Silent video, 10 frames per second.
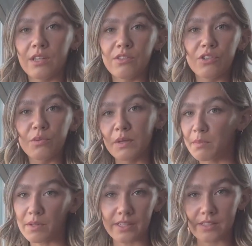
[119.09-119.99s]
two
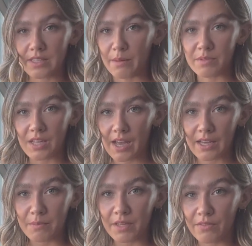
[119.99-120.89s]
people at the same
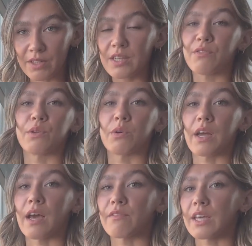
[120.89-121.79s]
time, even if you wanna
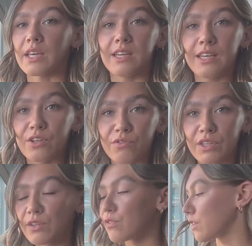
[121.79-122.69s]
have like an
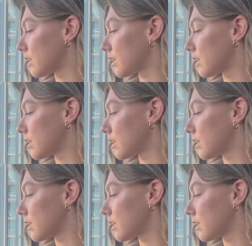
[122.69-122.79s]
interview, for